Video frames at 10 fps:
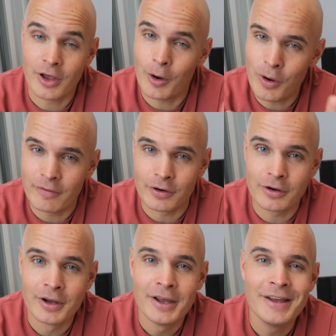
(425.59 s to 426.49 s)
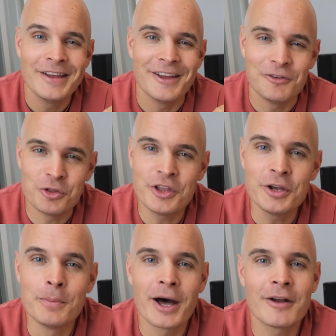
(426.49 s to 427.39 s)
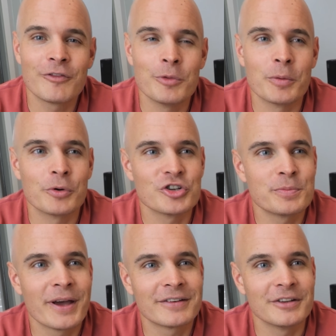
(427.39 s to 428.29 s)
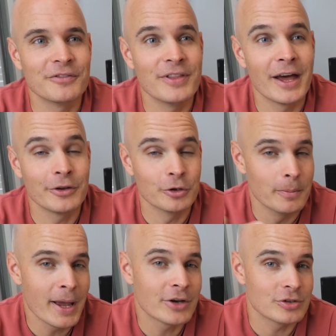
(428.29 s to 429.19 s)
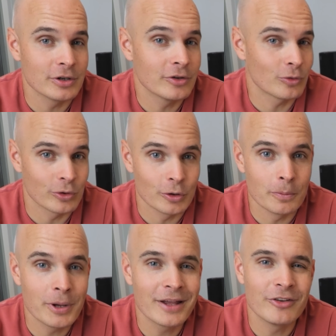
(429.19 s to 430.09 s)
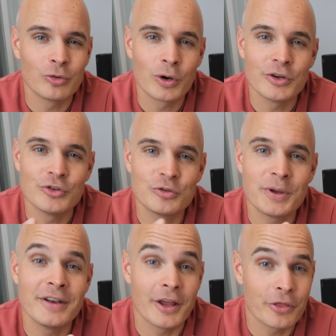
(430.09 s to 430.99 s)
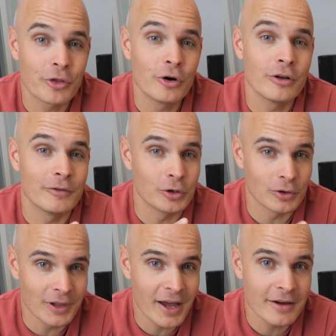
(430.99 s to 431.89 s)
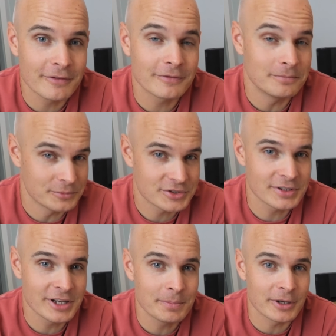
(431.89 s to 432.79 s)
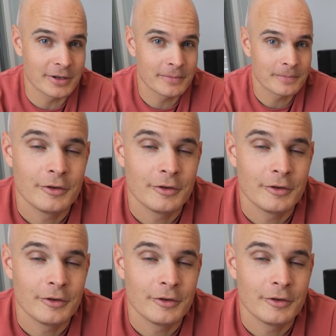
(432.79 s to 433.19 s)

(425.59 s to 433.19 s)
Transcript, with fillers: However, if you think about it from the perspective that your mattress or your bed is where you spend a third of your life sleeping,